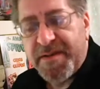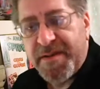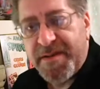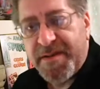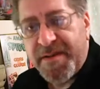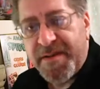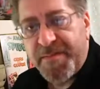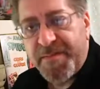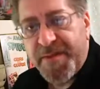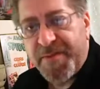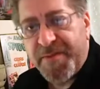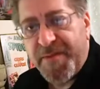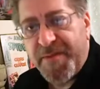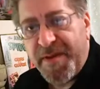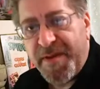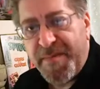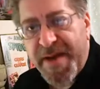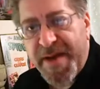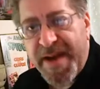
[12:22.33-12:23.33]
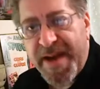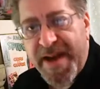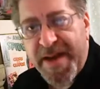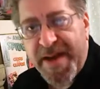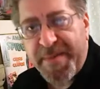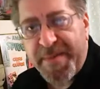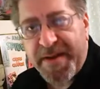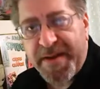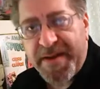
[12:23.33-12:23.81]
something really bad
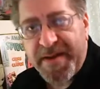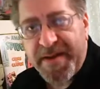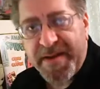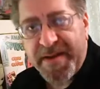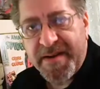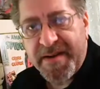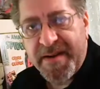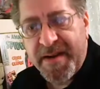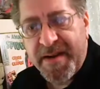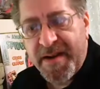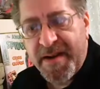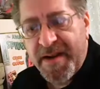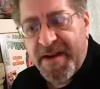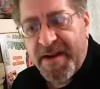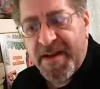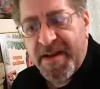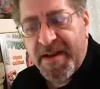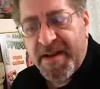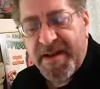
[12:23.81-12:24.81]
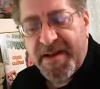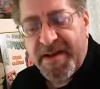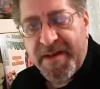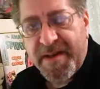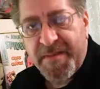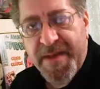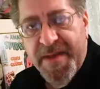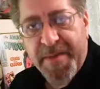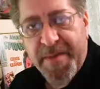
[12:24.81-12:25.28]
happening and
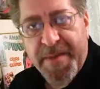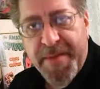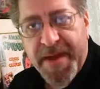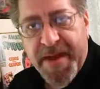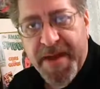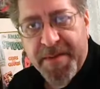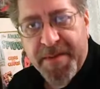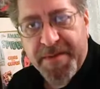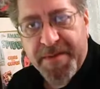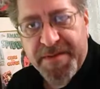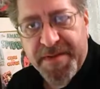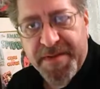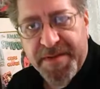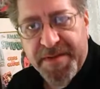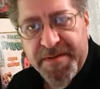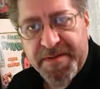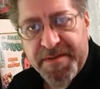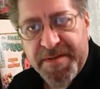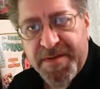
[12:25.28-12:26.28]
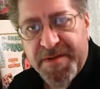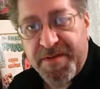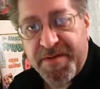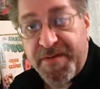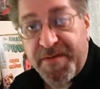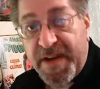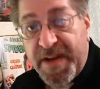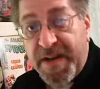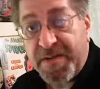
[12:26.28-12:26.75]
him not being able to
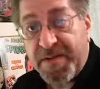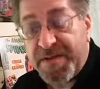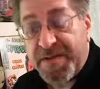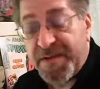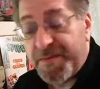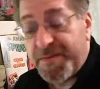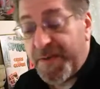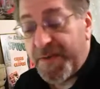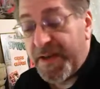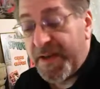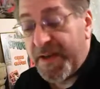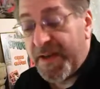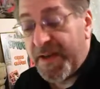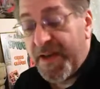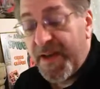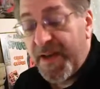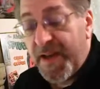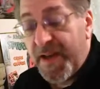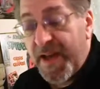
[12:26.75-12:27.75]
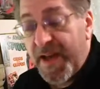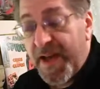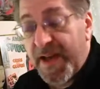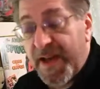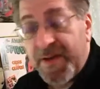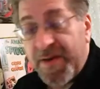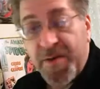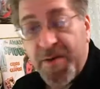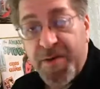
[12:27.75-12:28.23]
do videos this week.
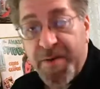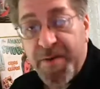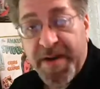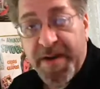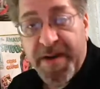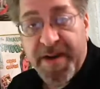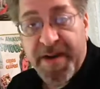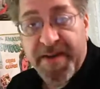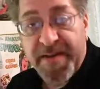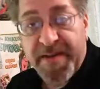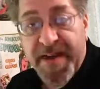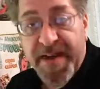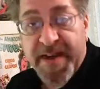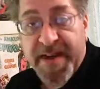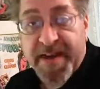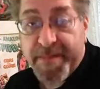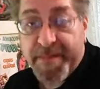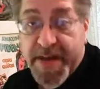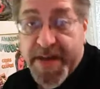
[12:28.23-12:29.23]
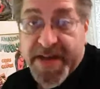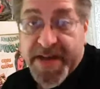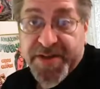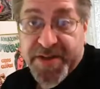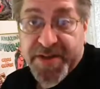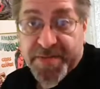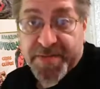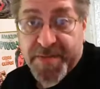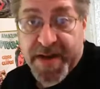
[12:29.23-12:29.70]
I don't know what it is. I can
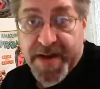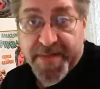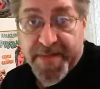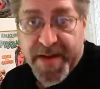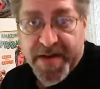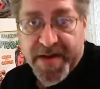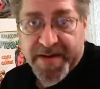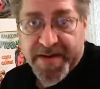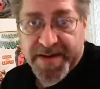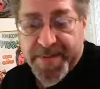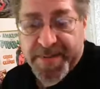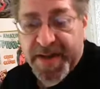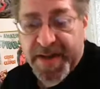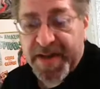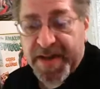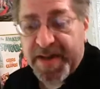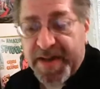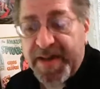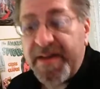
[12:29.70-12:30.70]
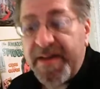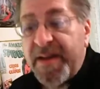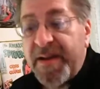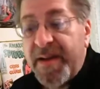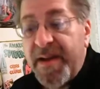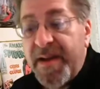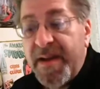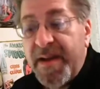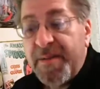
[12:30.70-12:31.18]
imagine, but I'm not going to speculate.
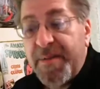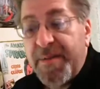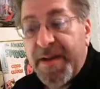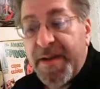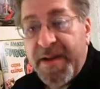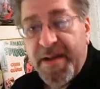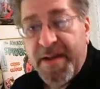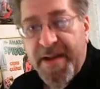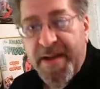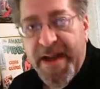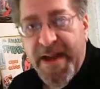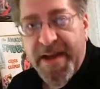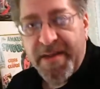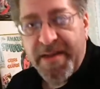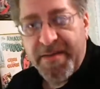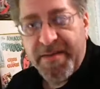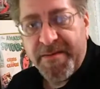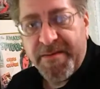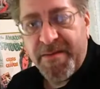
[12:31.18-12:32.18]
But hey,